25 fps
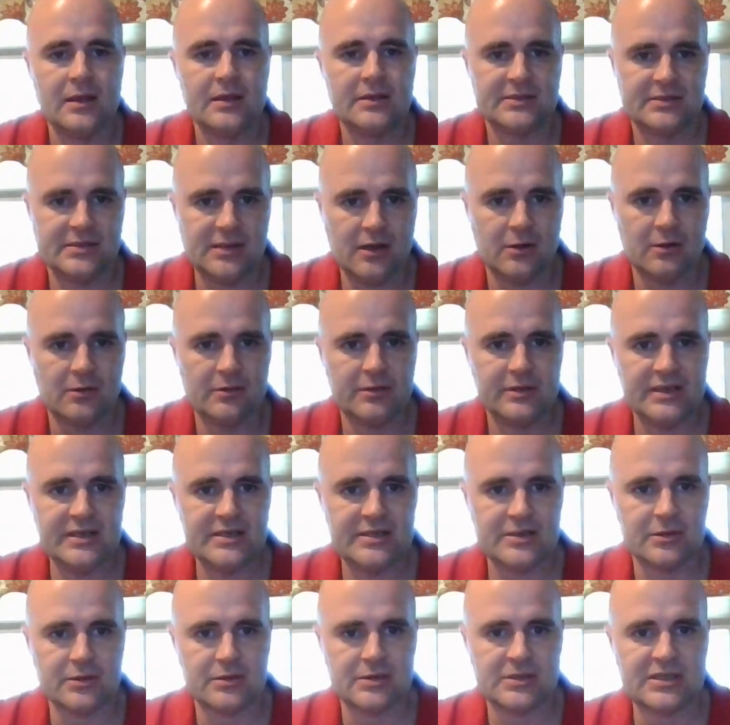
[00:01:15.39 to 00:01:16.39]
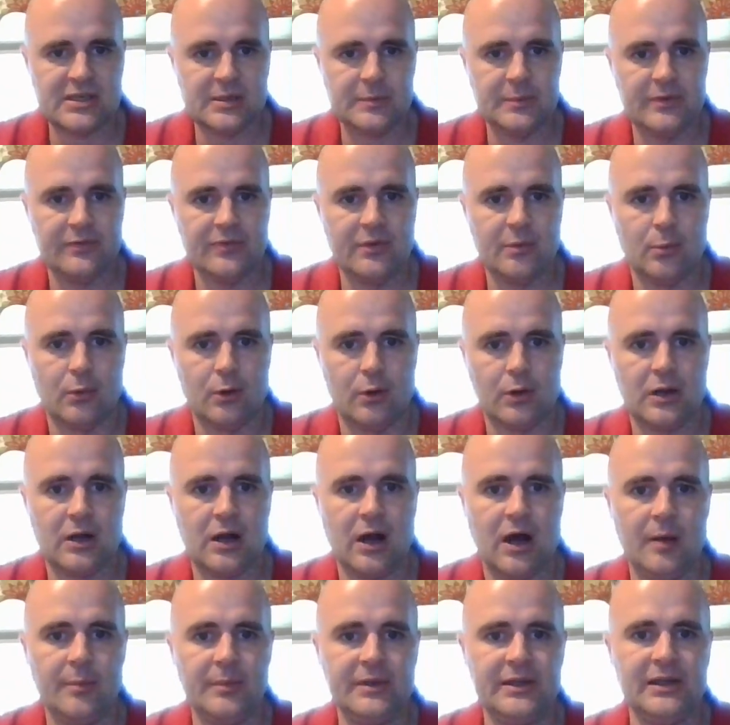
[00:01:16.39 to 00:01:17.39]
So these are some of the more
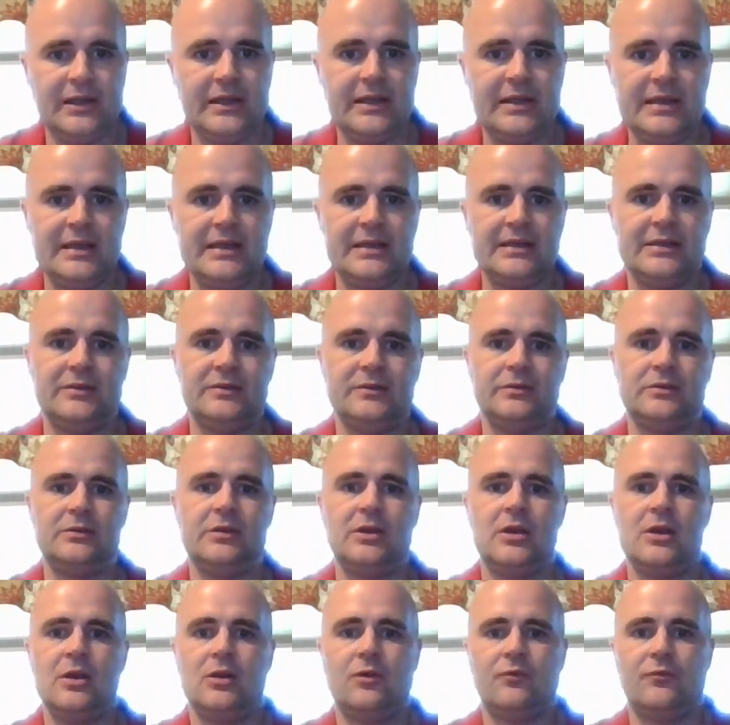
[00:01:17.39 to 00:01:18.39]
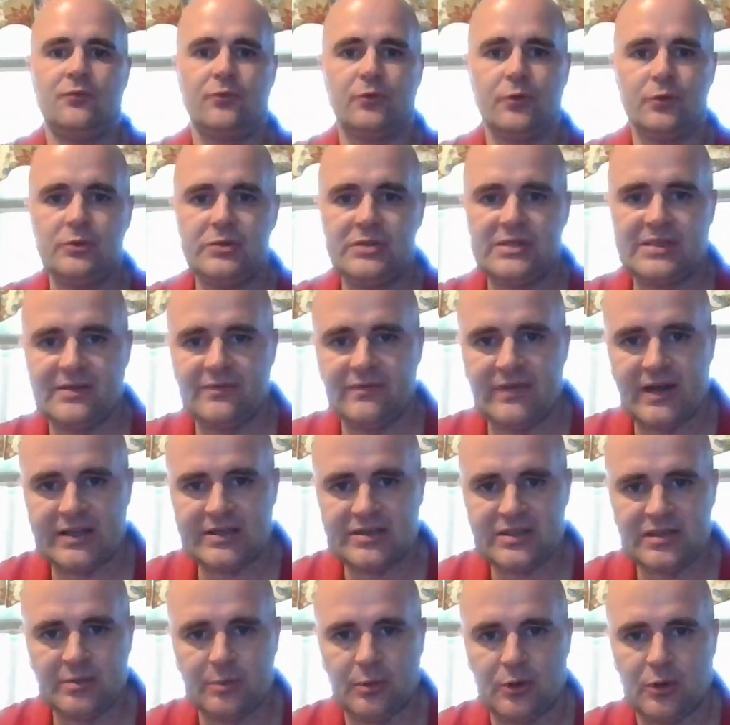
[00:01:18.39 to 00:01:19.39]
commonly eaten fruits and
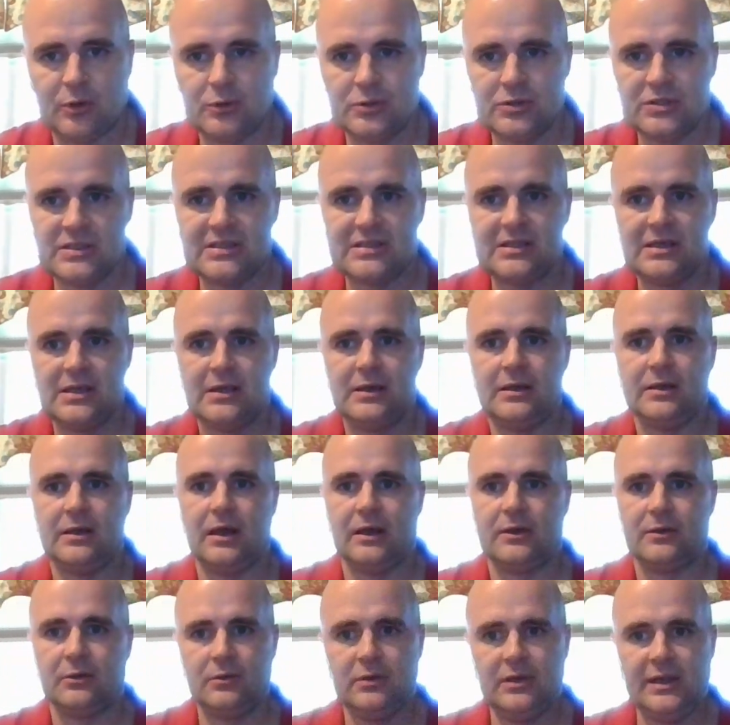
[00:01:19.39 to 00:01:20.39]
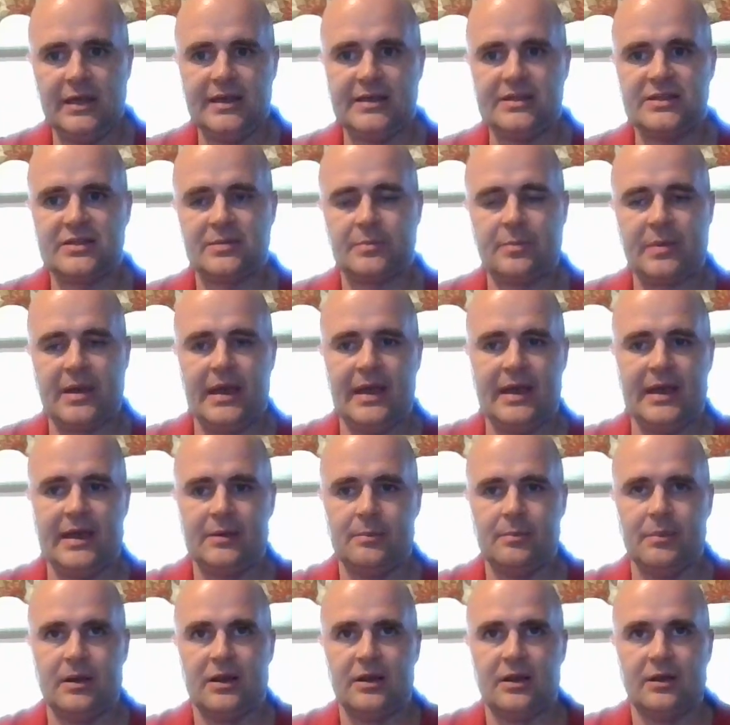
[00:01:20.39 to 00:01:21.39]
vegetables, not only in
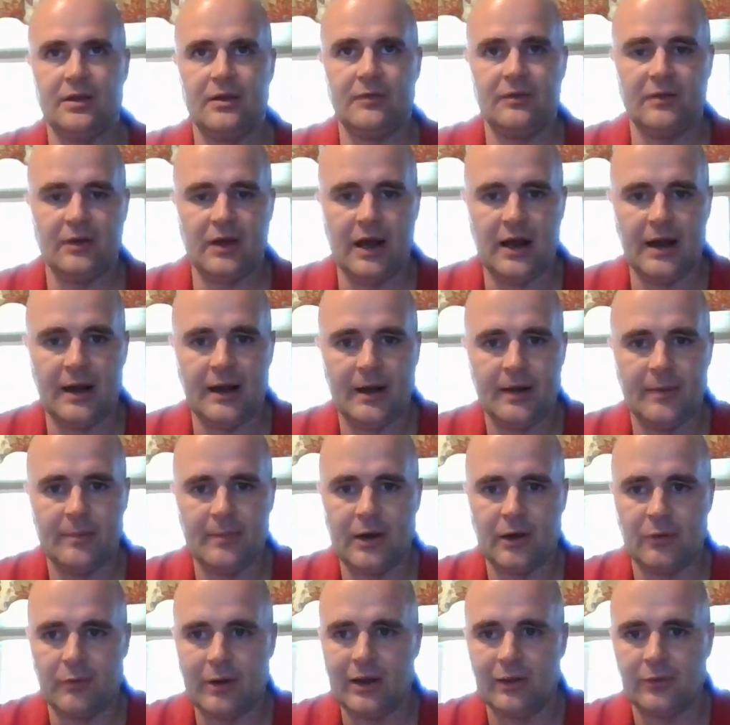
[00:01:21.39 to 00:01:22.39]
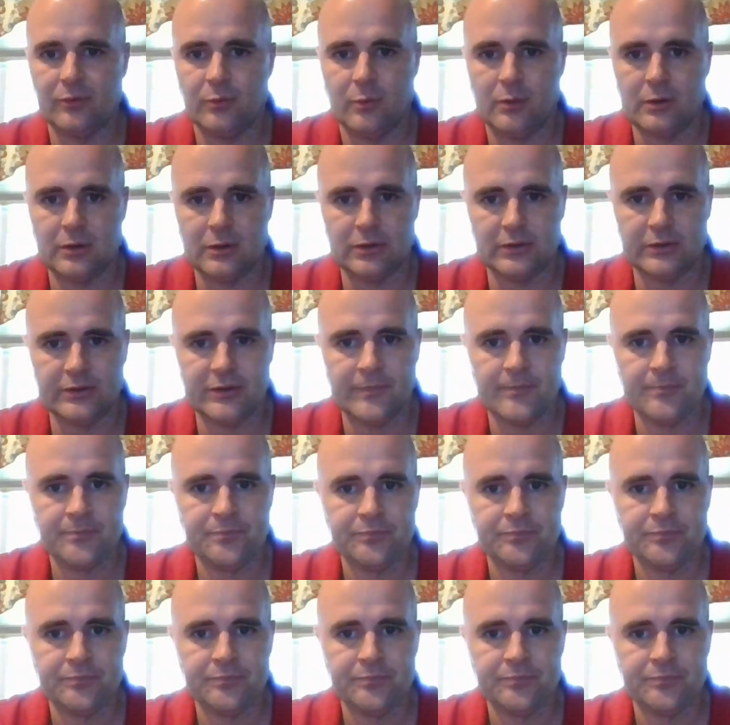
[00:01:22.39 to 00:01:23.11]
Japan, but around the world.